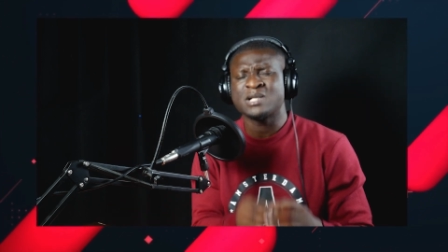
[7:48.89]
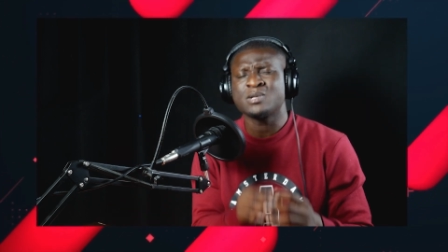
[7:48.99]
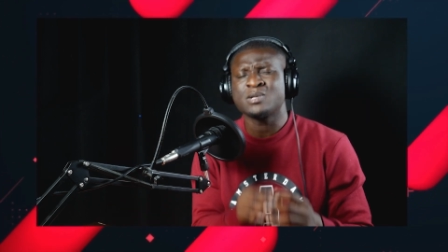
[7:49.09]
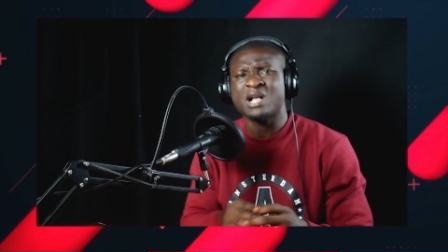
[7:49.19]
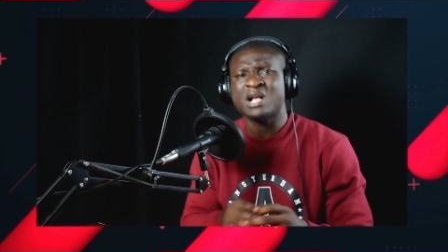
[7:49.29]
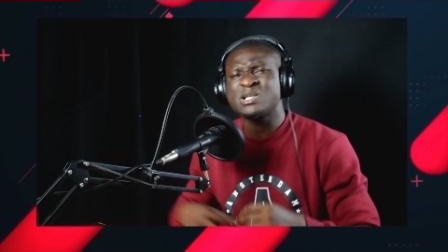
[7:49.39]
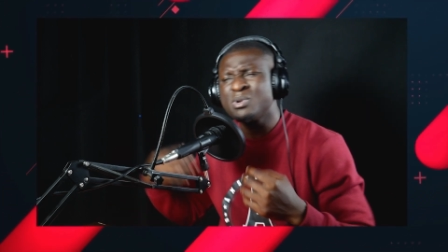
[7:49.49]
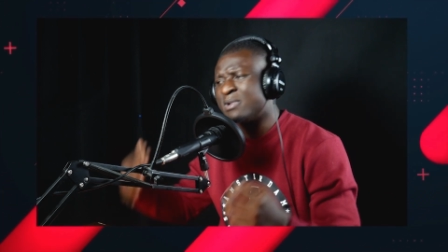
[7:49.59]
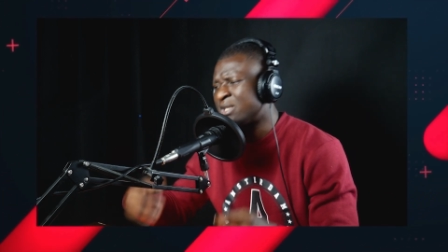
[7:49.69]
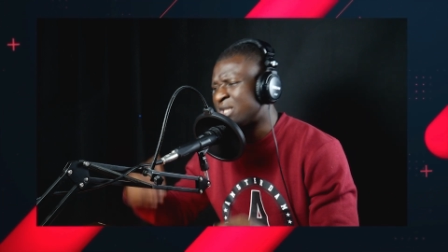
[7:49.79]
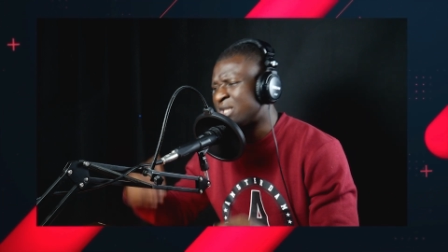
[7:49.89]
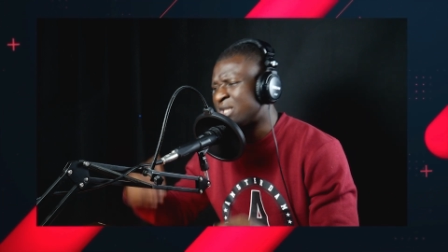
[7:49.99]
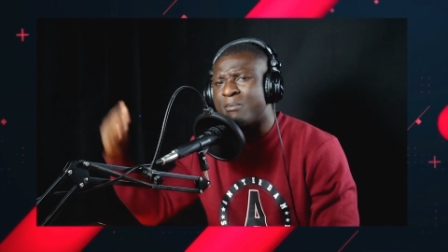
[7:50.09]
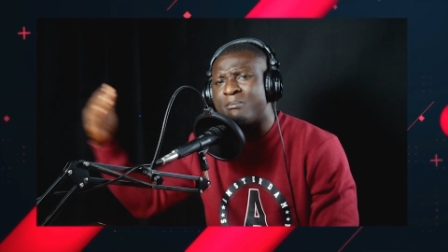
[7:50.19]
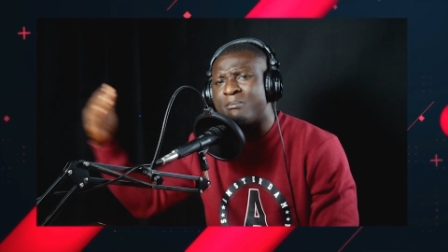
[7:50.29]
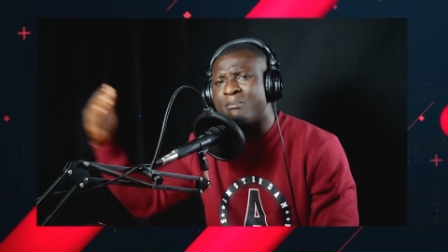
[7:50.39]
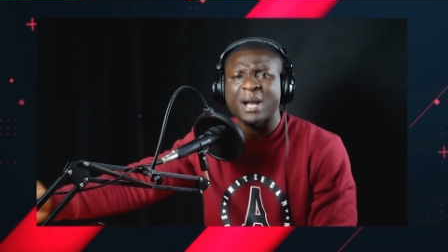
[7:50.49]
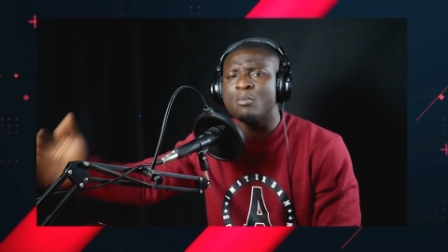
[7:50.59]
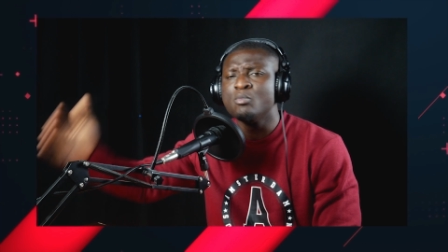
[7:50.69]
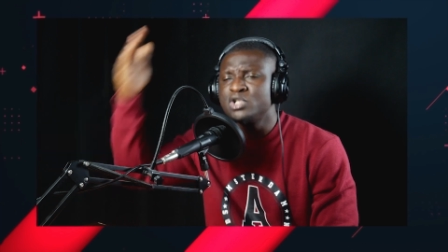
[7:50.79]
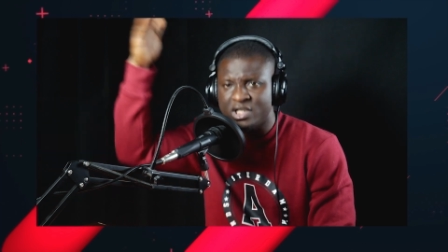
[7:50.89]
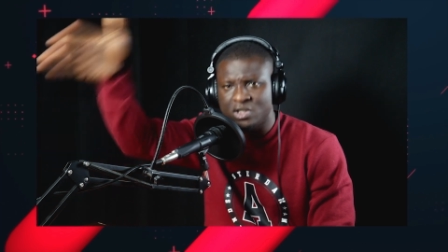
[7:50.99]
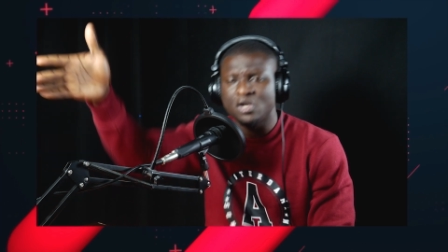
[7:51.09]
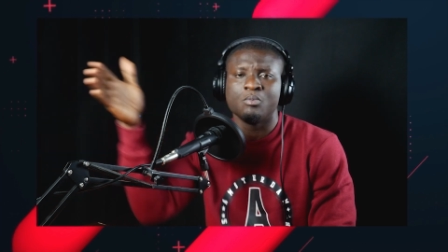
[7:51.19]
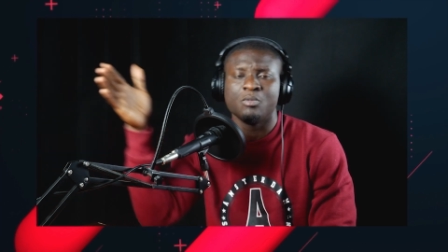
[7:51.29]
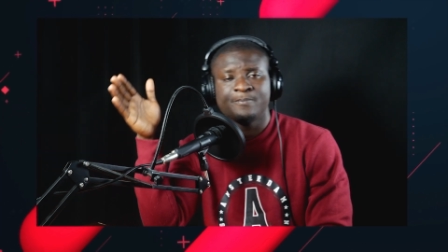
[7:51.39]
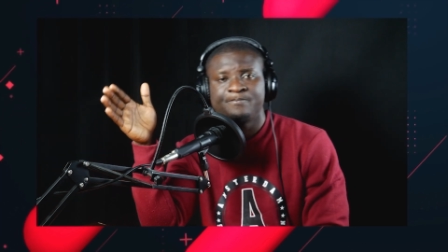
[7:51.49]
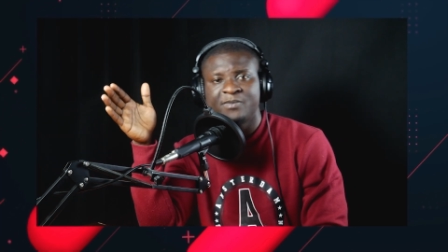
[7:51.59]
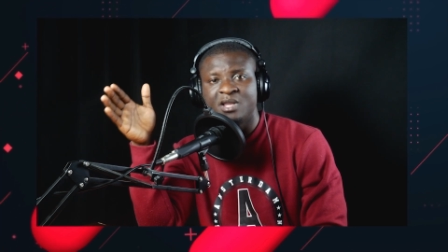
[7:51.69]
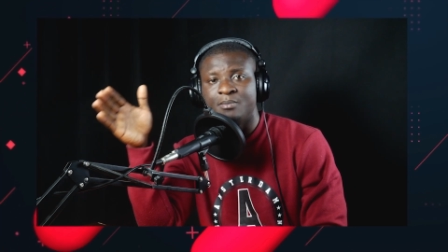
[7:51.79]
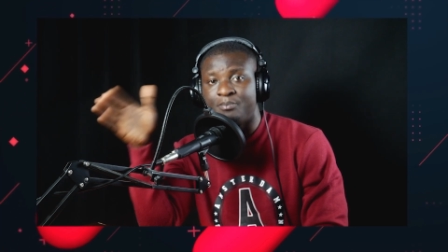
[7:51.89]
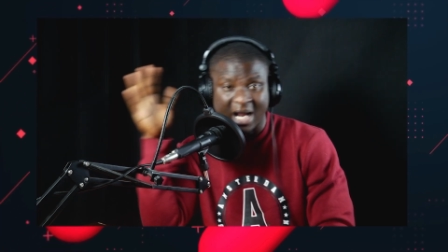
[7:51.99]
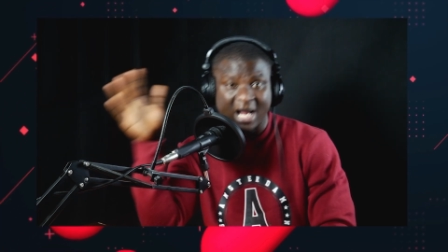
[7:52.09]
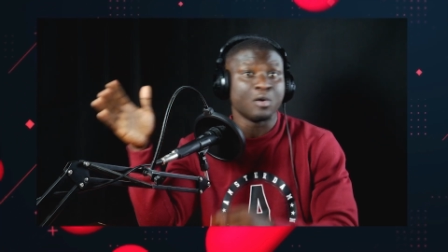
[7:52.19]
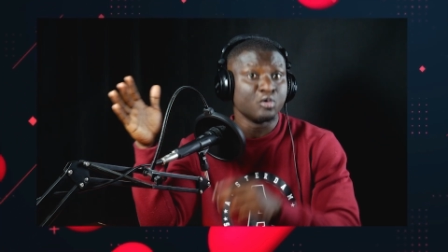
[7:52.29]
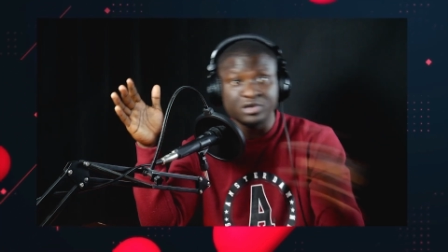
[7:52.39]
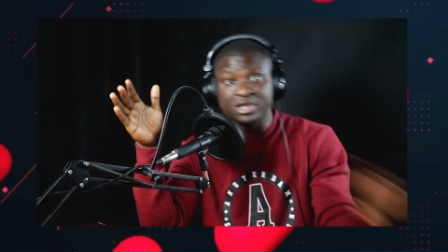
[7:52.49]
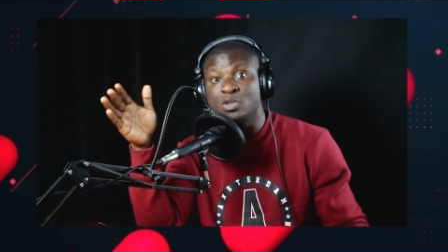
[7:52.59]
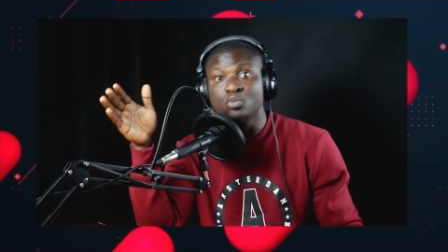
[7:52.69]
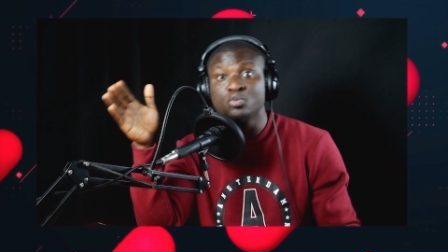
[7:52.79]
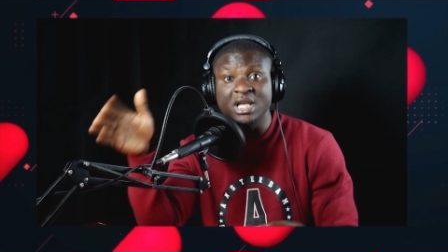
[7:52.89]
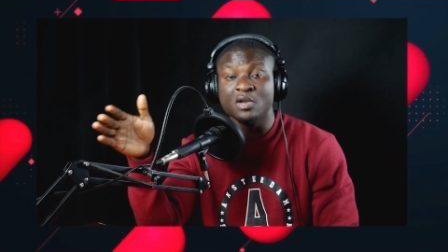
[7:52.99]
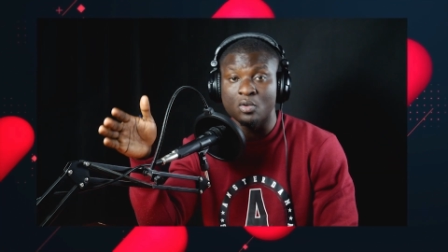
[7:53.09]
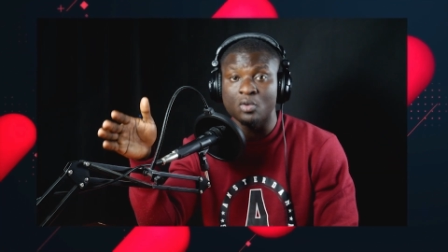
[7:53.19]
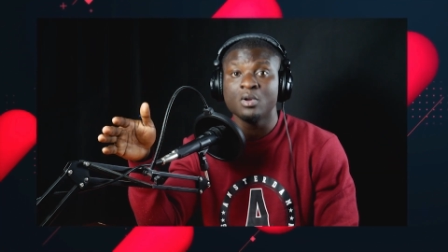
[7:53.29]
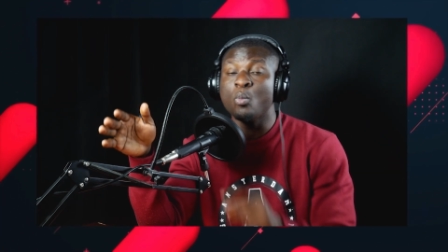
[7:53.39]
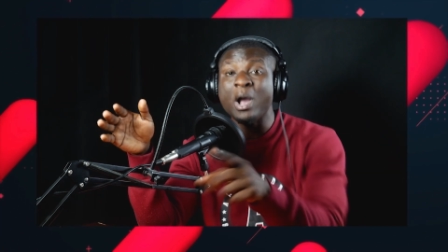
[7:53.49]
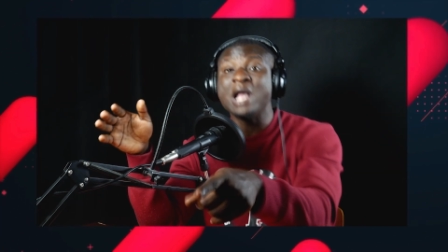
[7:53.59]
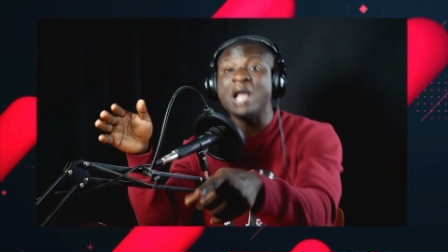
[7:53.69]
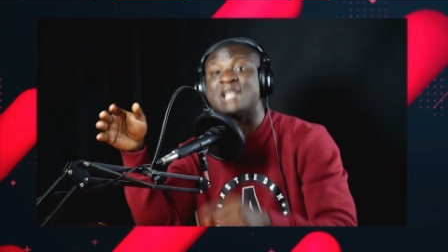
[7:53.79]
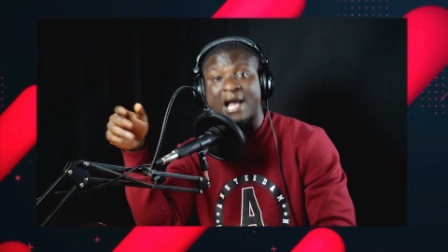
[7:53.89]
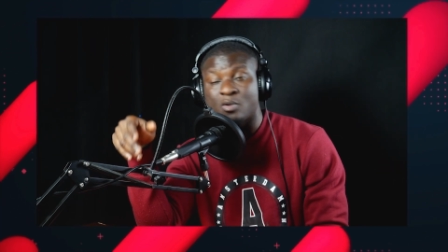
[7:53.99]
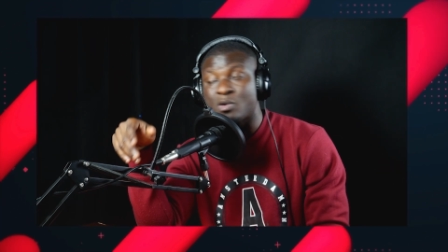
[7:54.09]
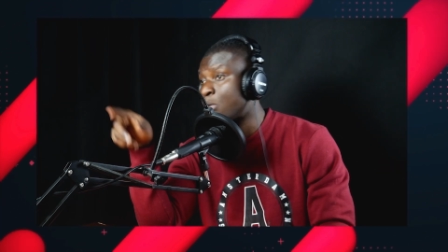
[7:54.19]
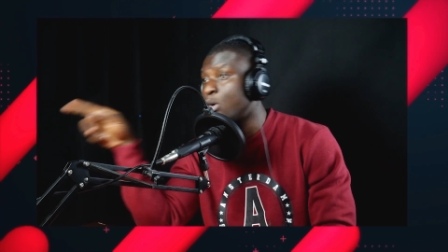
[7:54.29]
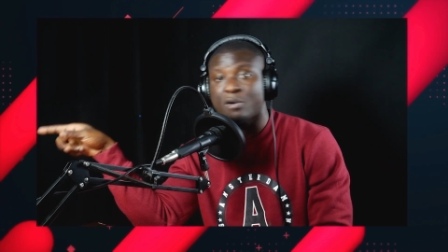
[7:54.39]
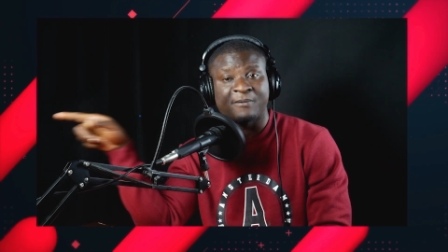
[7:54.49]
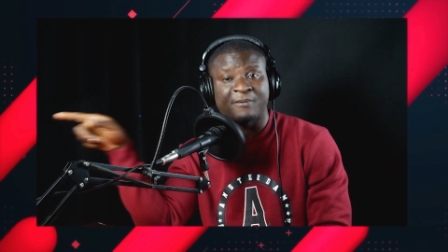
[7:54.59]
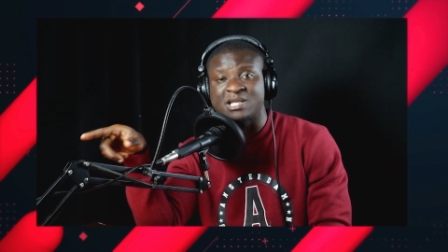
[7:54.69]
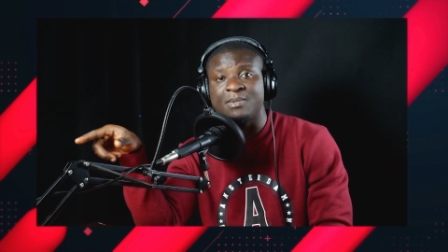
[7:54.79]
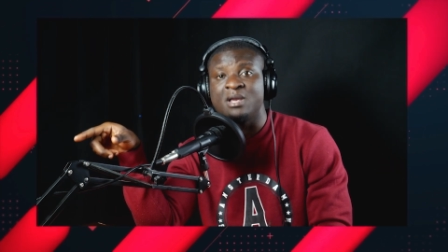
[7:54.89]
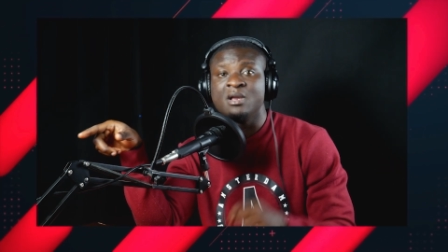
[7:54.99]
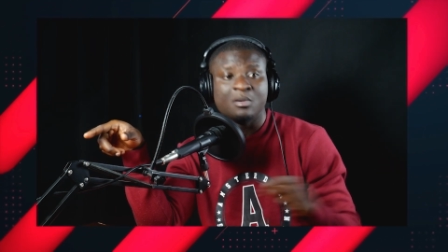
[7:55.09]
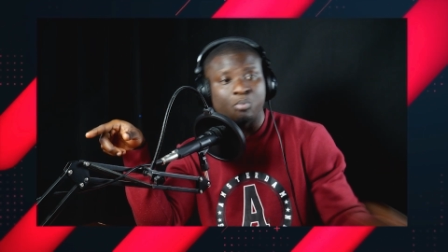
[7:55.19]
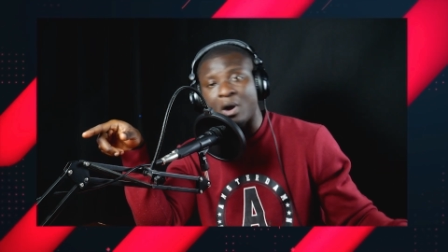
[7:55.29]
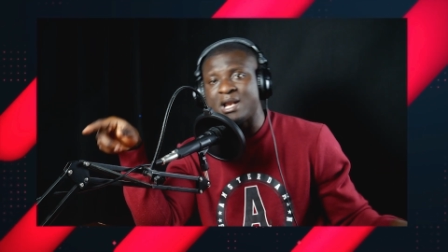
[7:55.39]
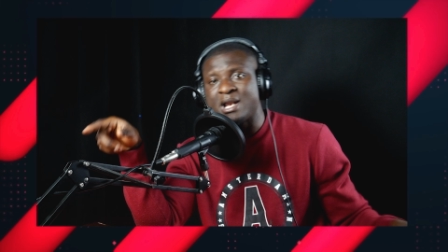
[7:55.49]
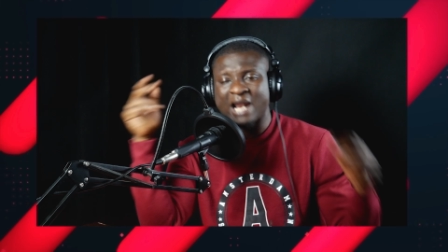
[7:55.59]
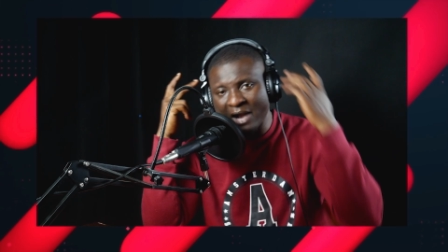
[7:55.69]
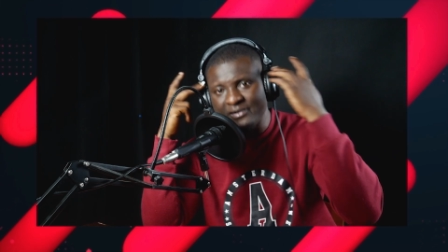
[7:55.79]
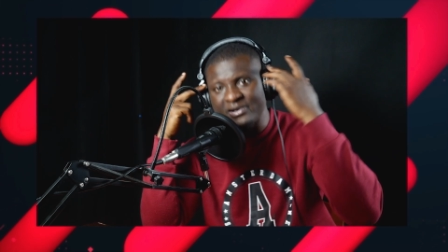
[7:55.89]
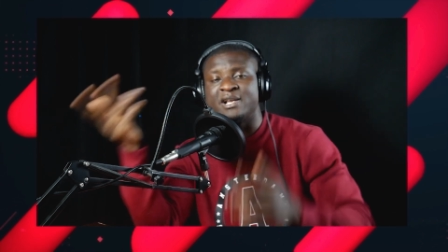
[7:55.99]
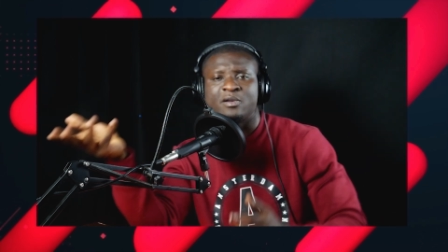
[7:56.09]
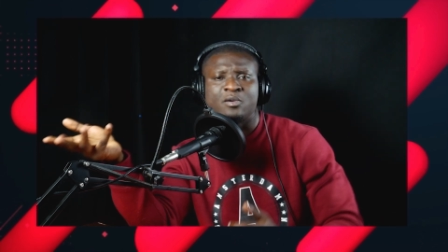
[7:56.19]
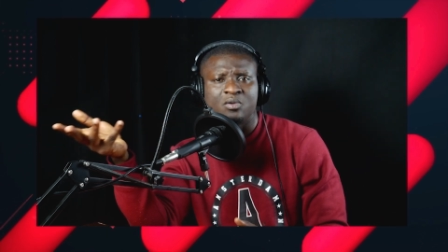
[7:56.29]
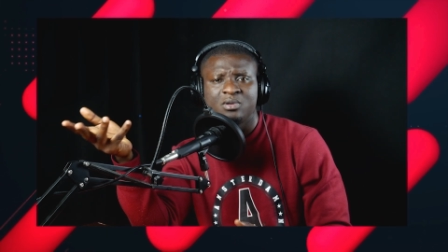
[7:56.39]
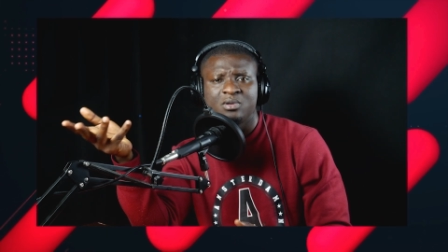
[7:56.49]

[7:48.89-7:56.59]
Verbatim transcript: but one can say mo the type of man mo chesi omo Bra no treat we ye no when jano ankonko fasabe boy na na adwenya no